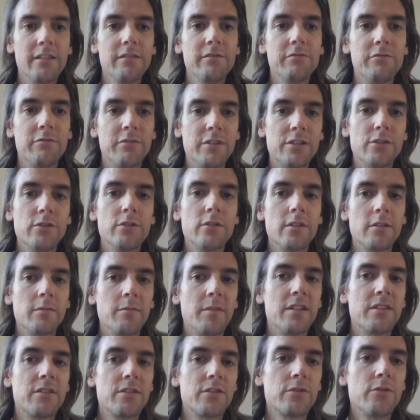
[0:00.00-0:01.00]
We're talking
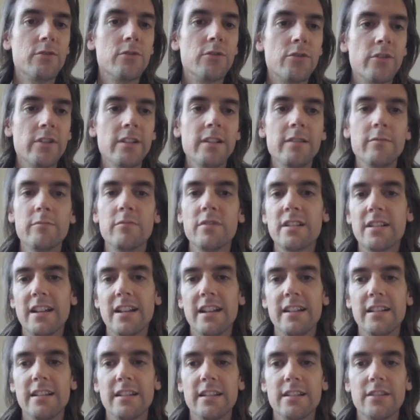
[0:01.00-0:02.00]
about the school trip, we're
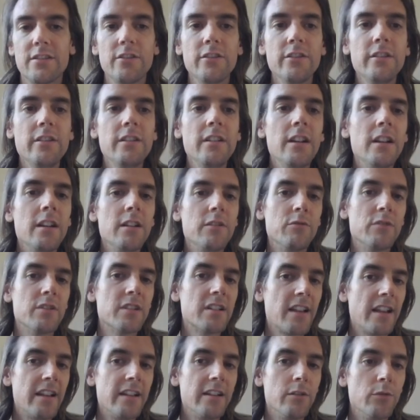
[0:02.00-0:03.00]
saying it's good, we're
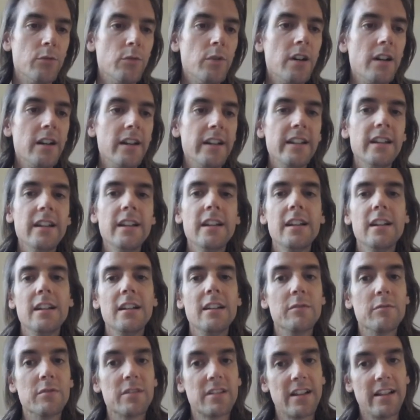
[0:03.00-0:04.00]
saying why,
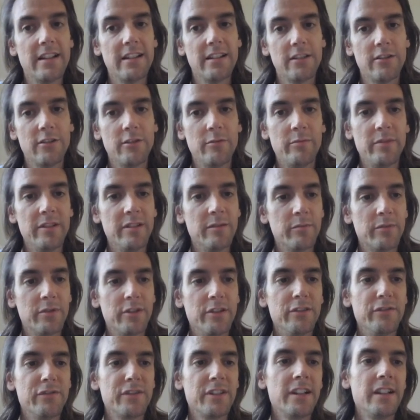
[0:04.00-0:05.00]
and we're saying it could be
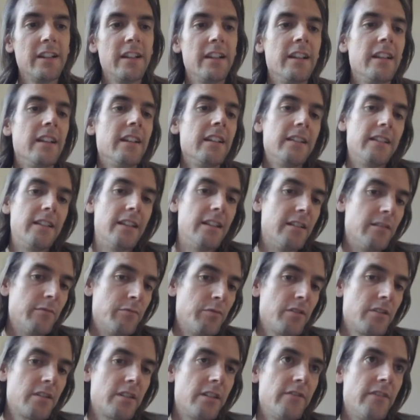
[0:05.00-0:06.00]
improved. Then the
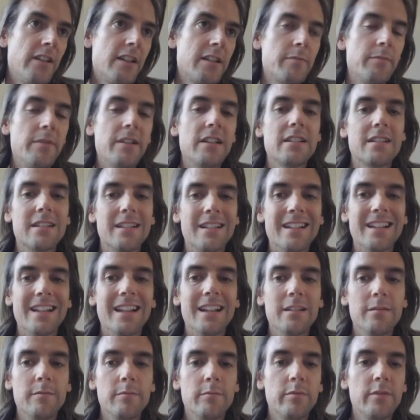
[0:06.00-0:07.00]
positive aspects,
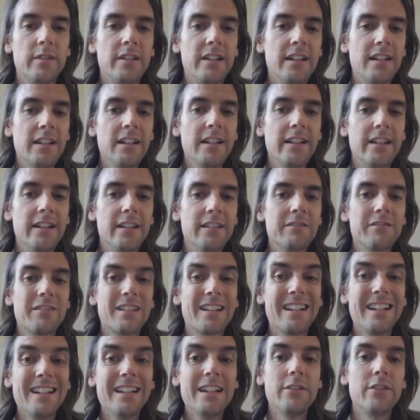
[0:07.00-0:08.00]
again, pretty clear.
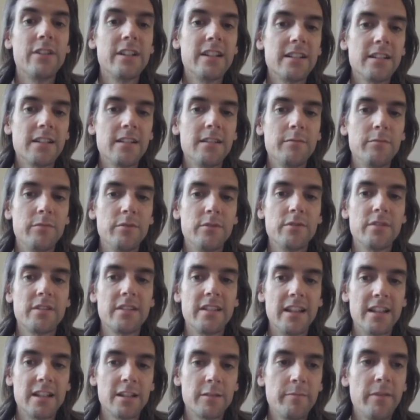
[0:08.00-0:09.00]
Clear examples,
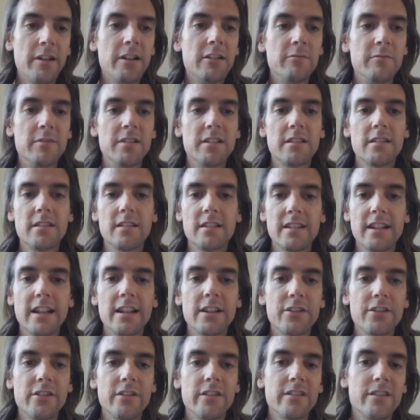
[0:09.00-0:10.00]
the experiments, the
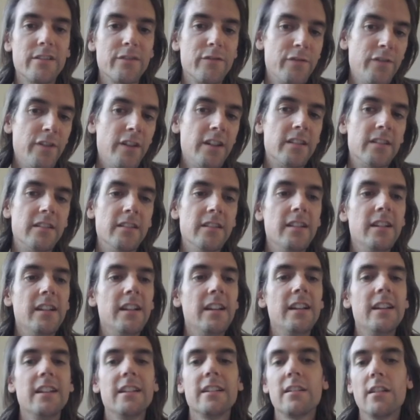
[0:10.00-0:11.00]
sections, fun,
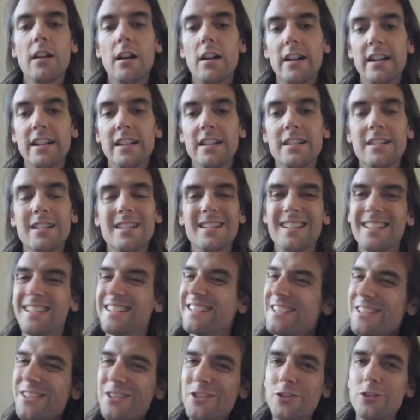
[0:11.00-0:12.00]
guides,
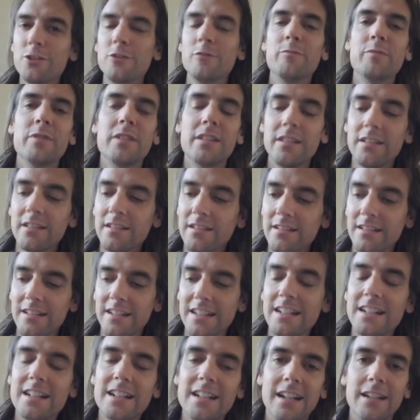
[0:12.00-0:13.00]
super
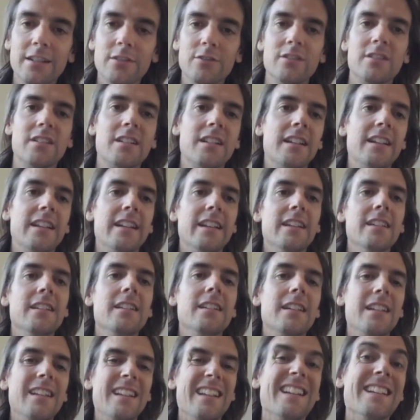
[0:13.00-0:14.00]
detailed, clear,
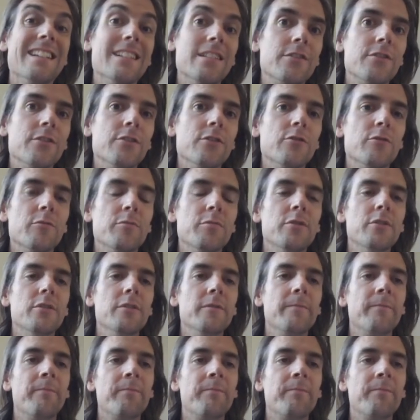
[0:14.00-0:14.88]
is a good report.